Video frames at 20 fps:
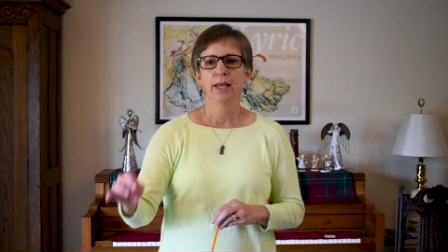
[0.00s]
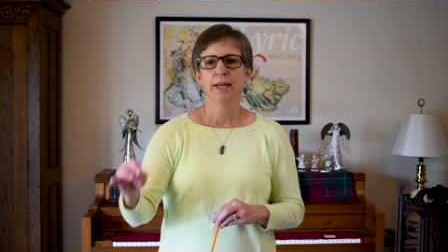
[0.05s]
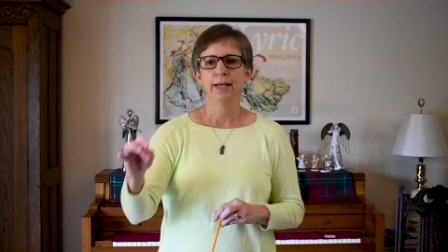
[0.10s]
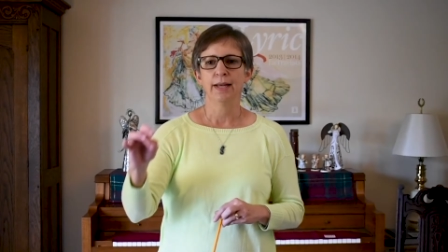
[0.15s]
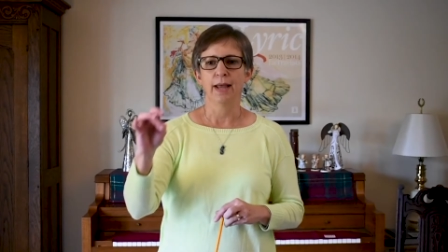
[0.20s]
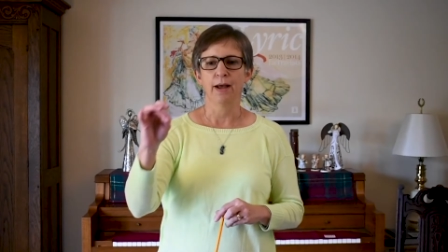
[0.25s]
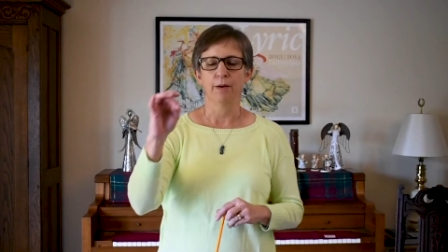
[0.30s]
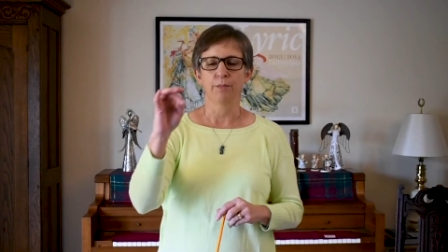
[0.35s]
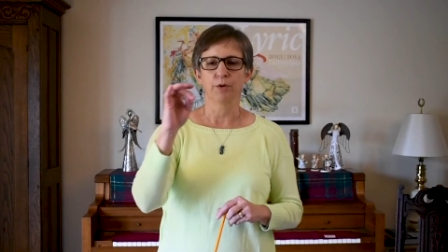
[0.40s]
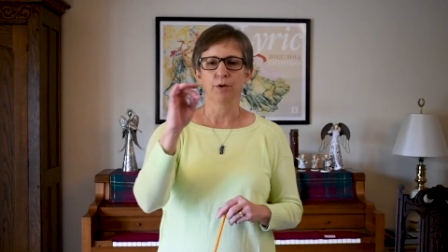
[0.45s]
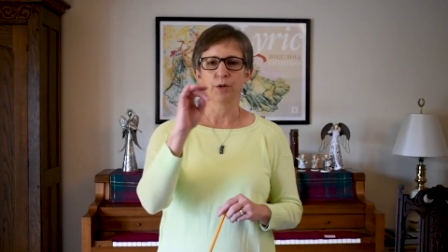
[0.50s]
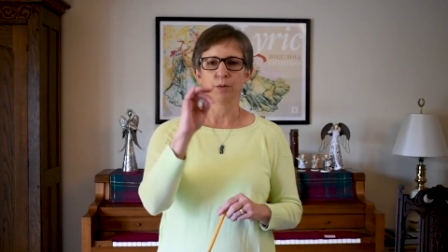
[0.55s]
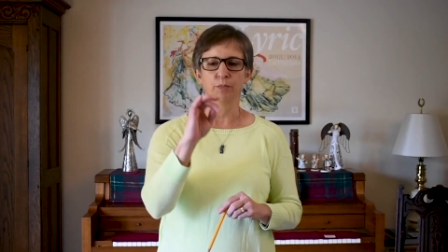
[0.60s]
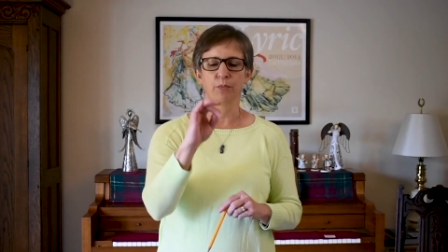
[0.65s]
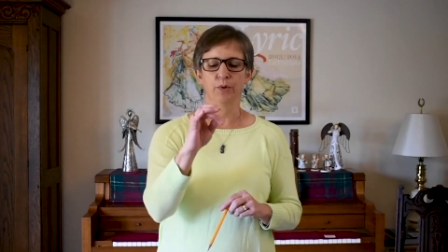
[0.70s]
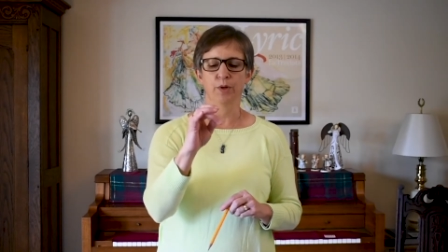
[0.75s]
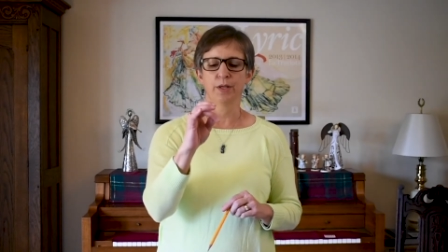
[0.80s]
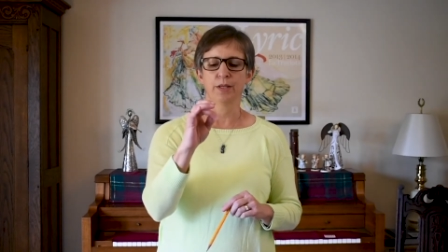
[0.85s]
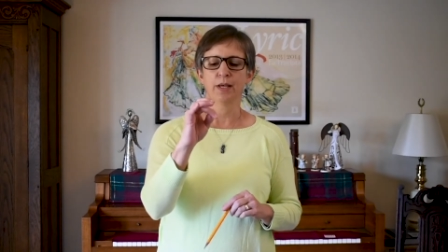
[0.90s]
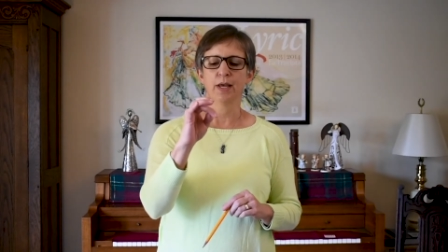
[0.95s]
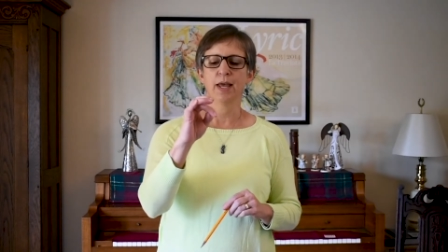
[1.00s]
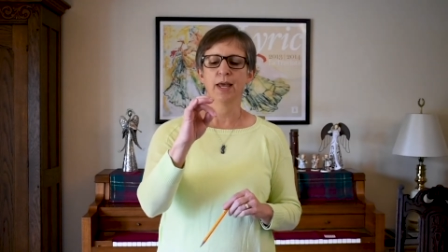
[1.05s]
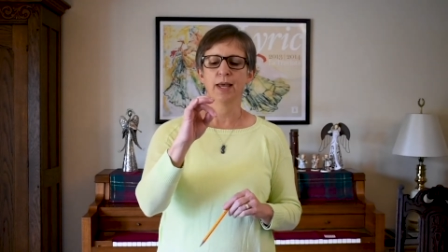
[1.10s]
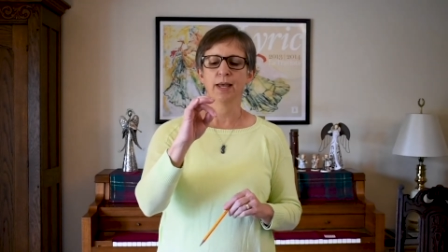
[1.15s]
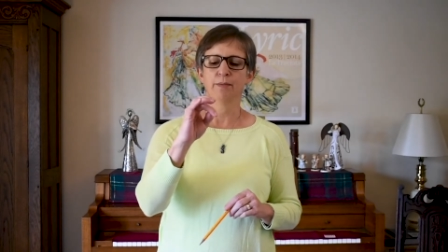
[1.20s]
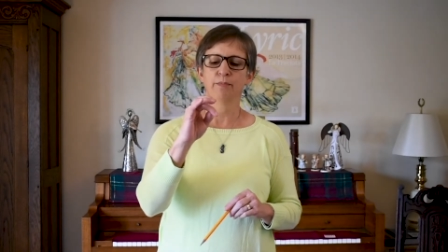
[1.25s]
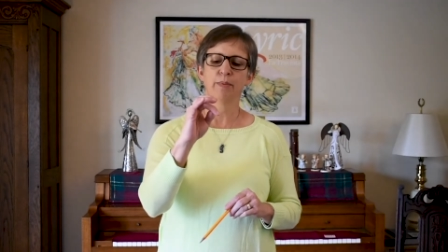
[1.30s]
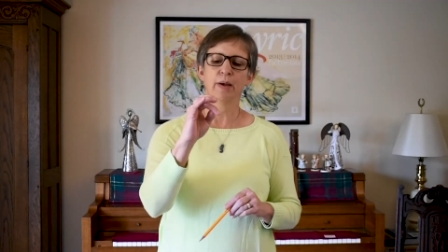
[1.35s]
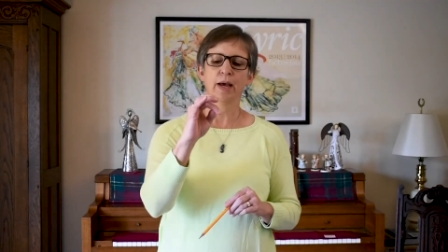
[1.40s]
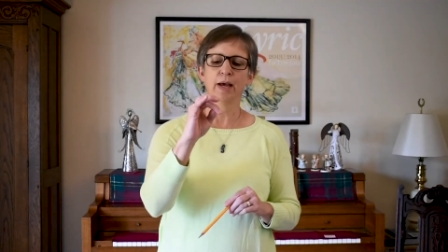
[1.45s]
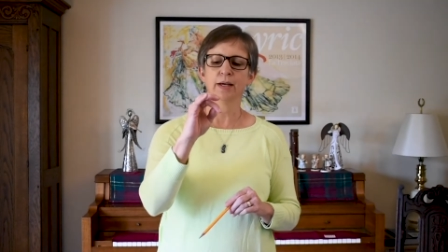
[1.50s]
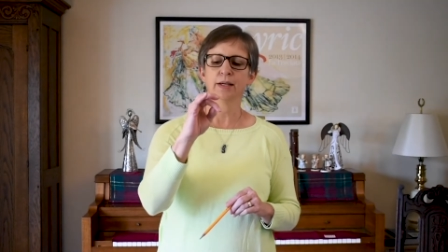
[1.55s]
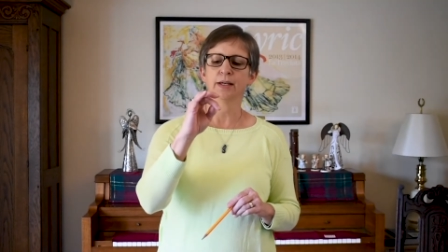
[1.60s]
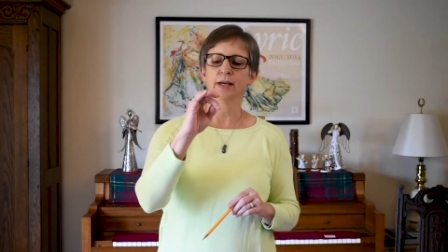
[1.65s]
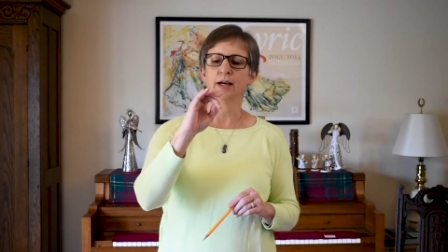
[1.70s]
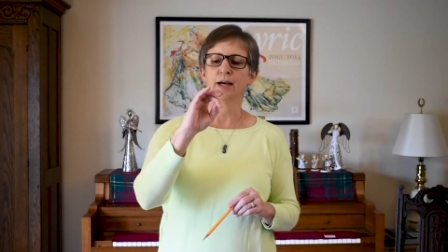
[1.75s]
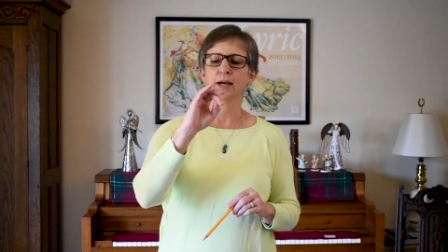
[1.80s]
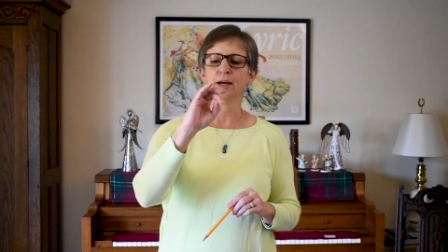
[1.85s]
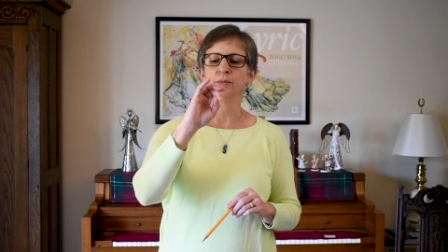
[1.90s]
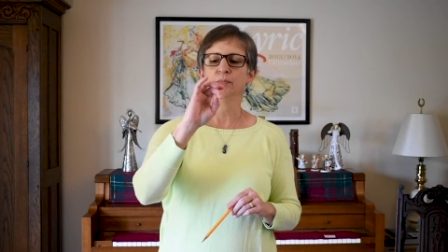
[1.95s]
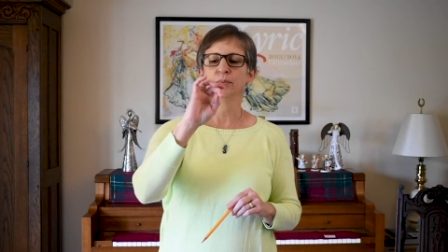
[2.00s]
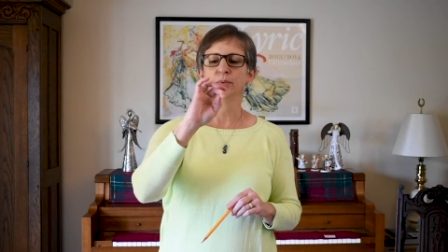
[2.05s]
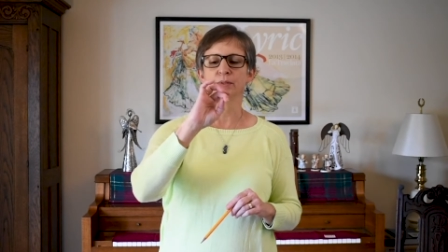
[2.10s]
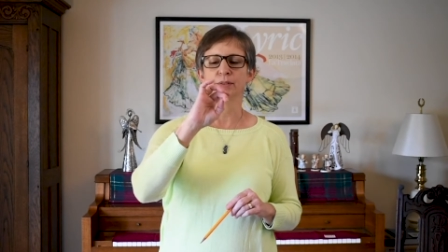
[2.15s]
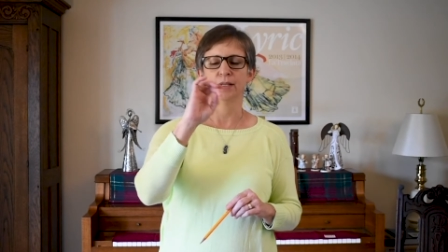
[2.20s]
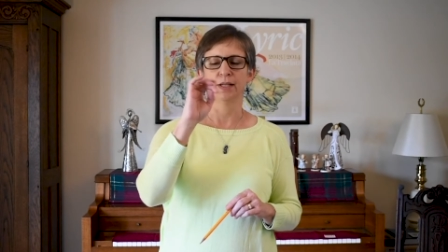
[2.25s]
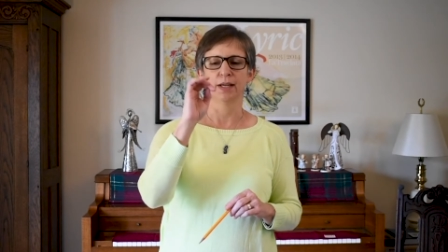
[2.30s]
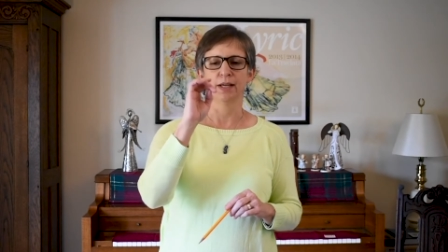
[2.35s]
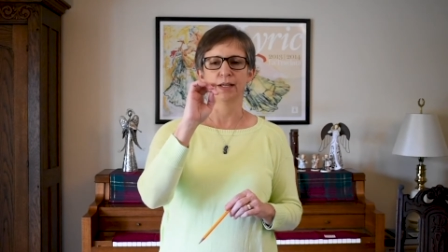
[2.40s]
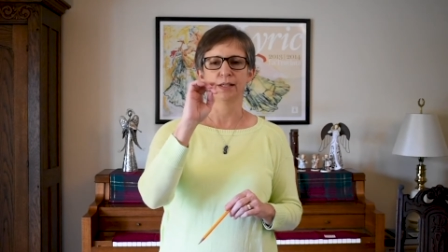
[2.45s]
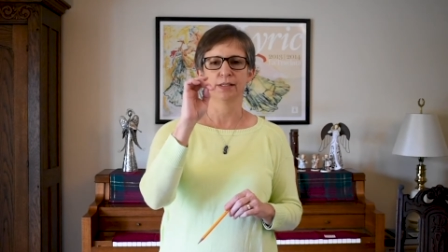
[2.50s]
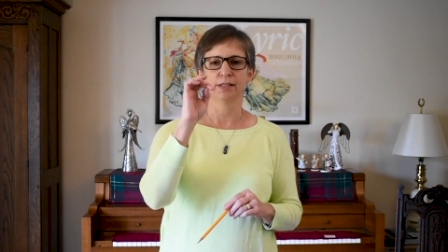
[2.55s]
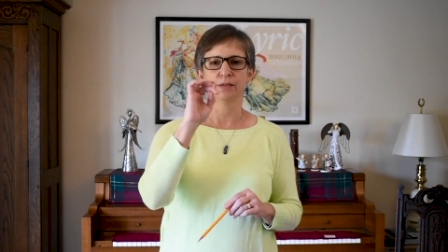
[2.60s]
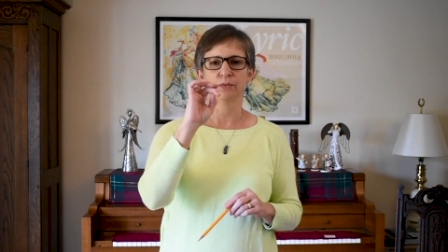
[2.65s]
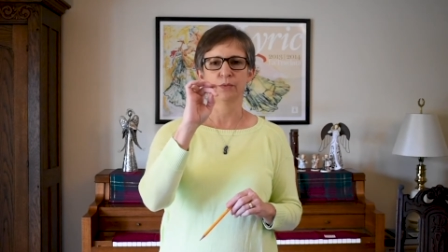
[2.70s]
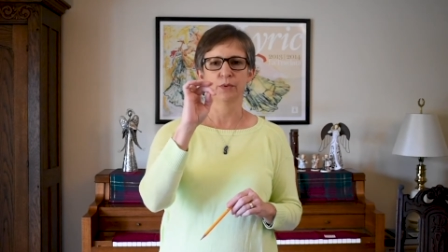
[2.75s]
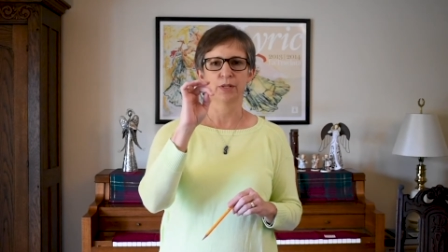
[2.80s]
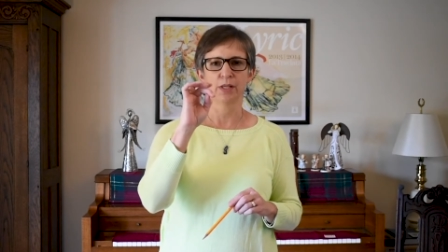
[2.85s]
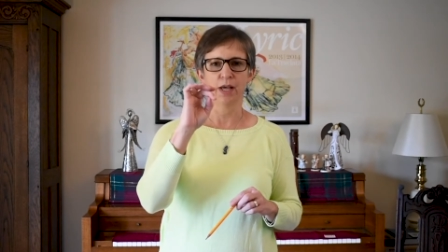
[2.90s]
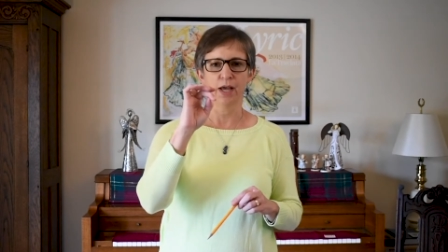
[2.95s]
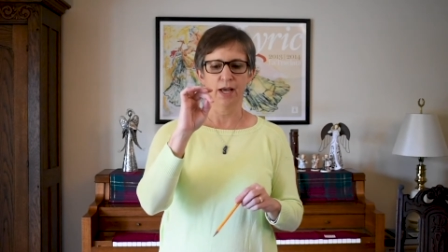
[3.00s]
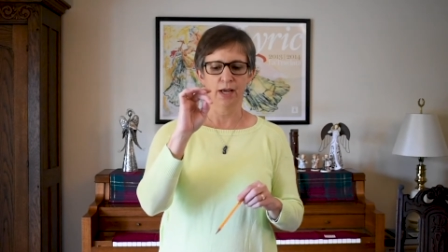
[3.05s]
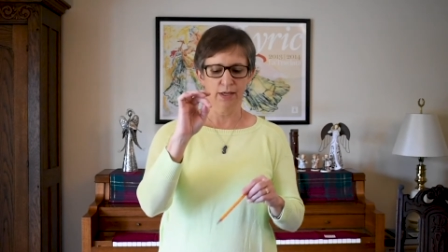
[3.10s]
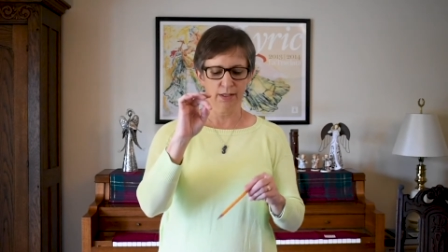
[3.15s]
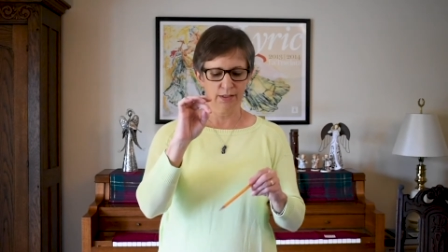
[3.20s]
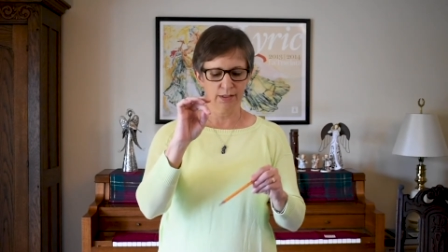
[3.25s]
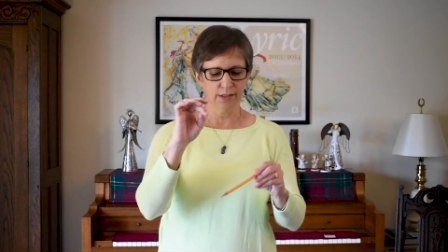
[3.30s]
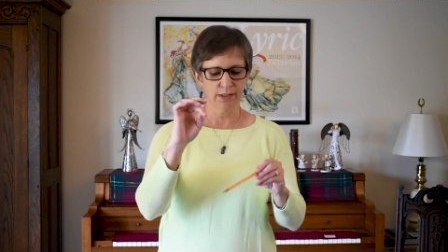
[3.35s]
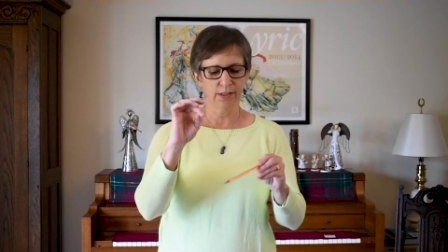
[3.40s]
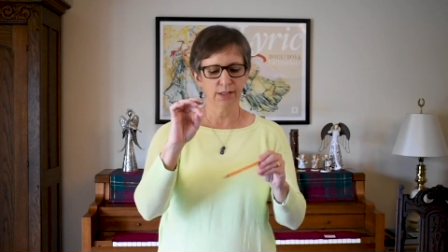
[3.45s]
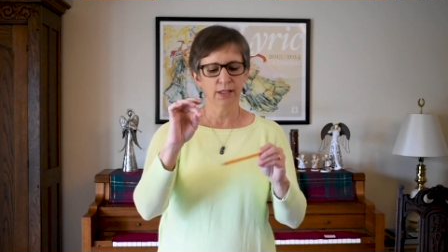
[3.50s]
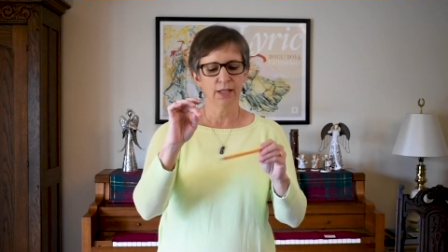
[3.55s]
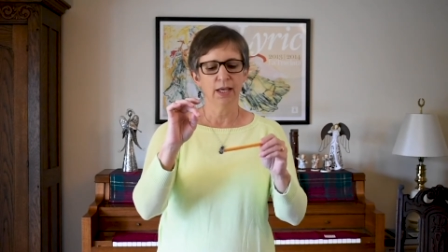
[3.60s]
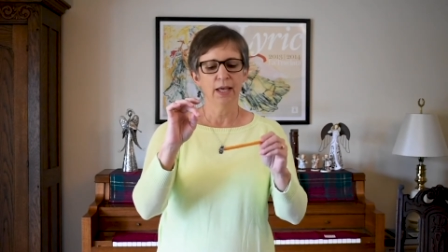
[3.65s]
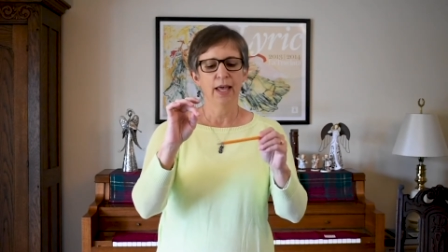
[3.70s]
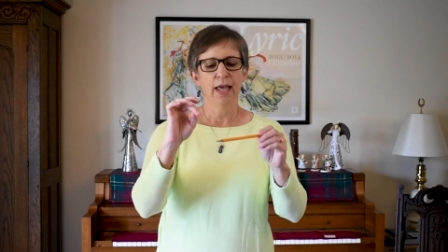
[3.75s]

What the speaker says: Now I'm going to bring the hand back up, nice and relaxed,